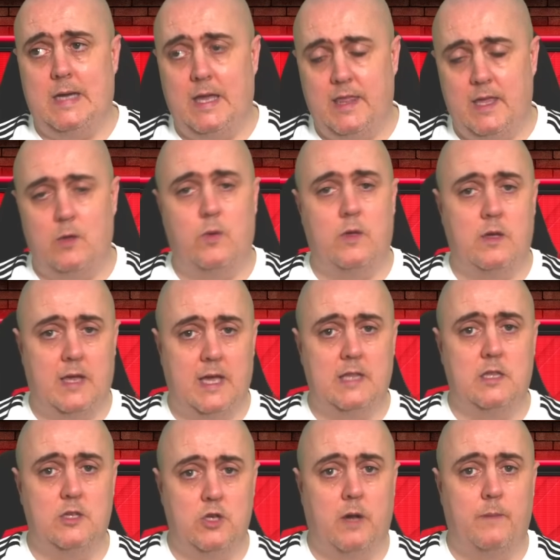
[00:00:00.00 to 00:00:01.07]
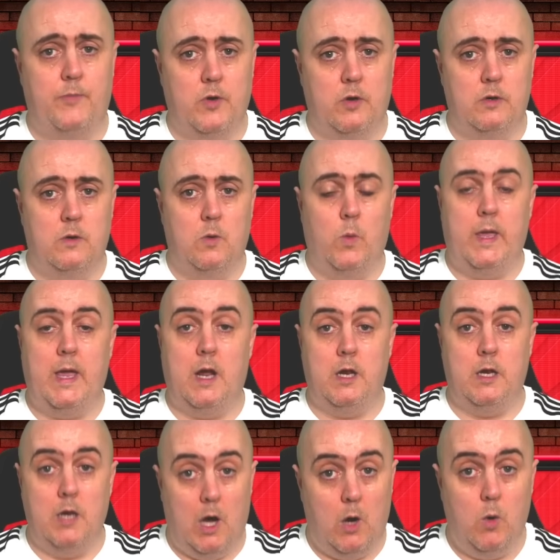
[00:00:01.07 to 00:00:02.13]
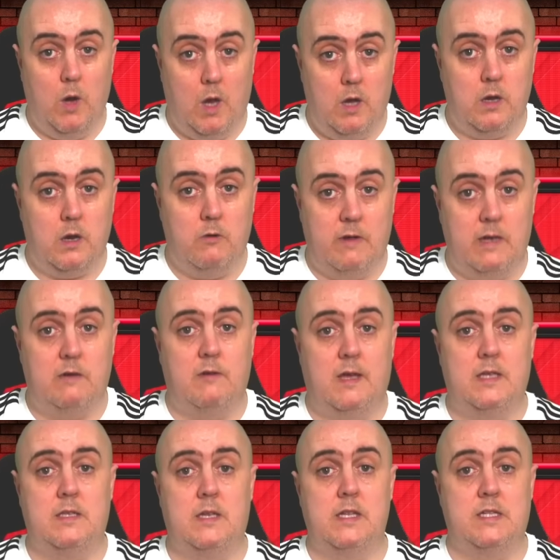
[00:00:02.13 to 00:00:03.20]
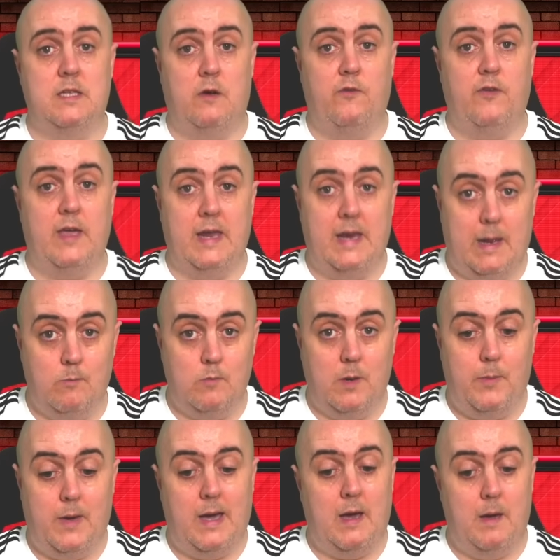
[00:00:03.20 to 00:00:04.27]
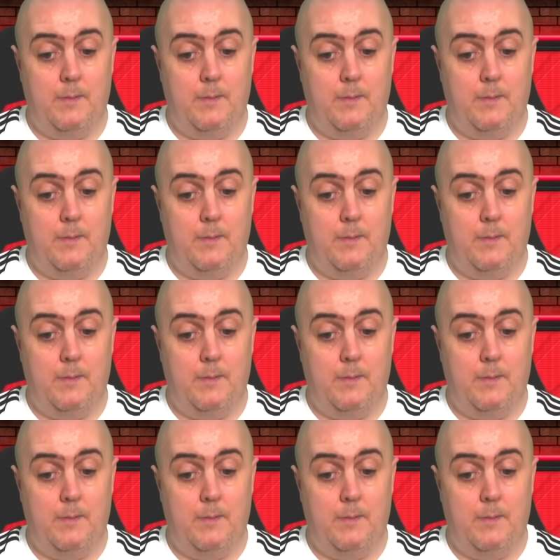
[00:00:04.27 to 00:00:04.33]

I think we could get the job done. We are no longer interested in Sofyan Amrabat.